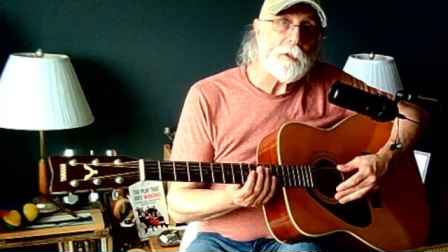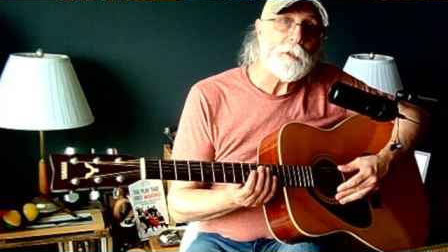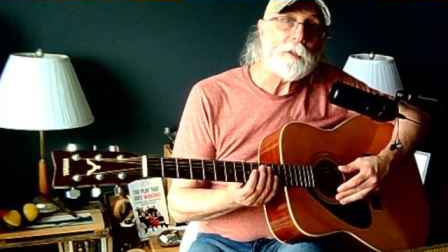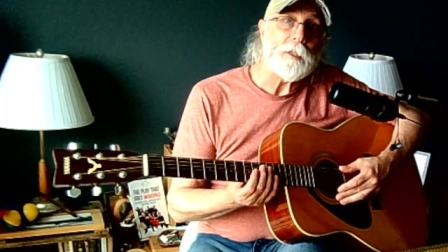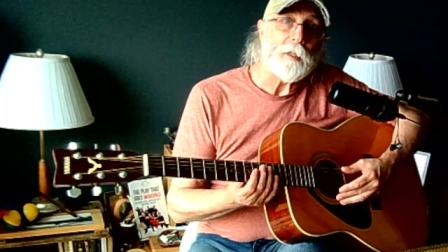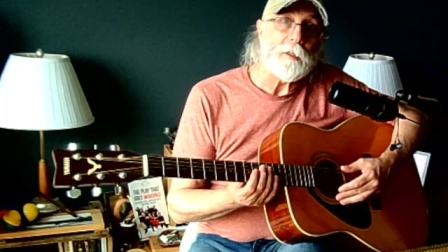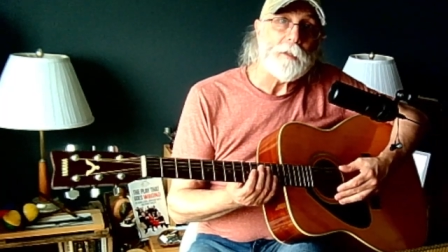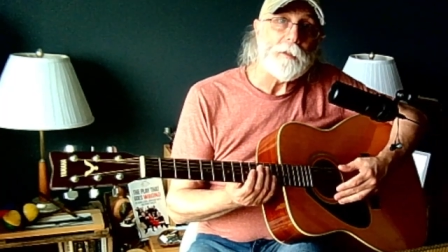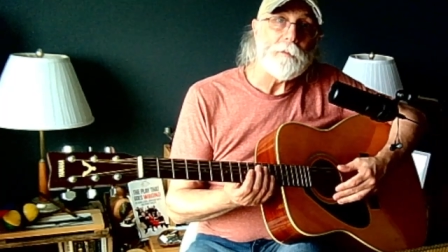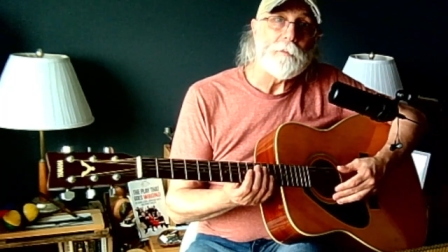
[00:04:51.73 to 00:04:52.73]
just check
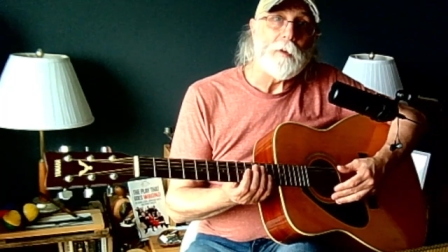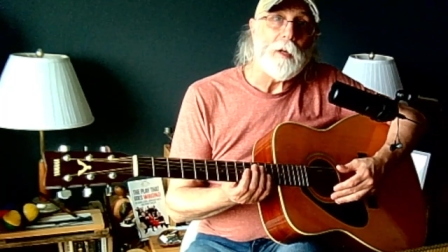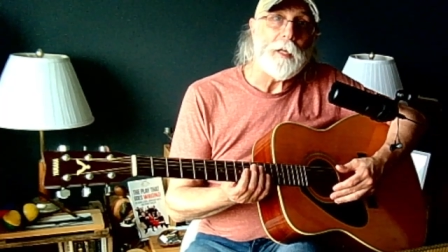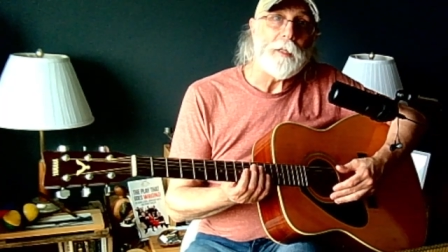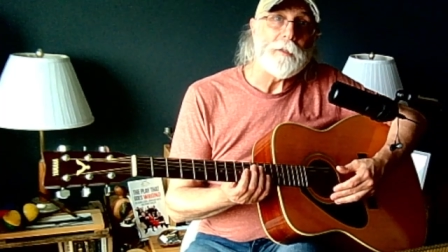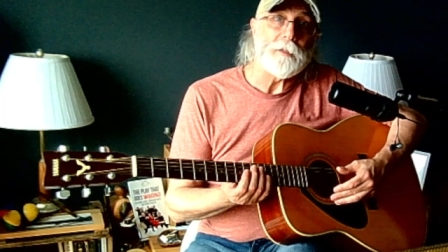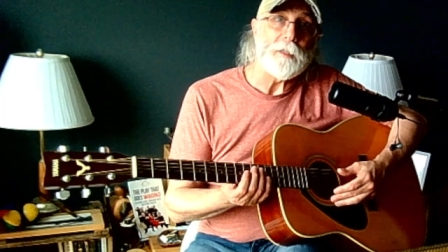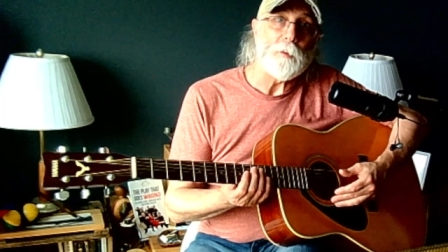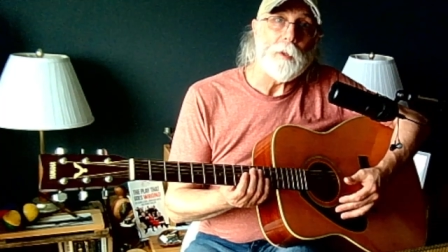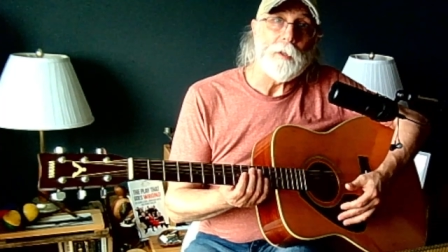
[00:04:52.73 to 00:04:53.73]
the height and
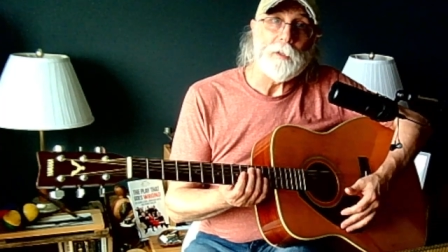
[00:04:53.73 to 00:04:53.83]
see where it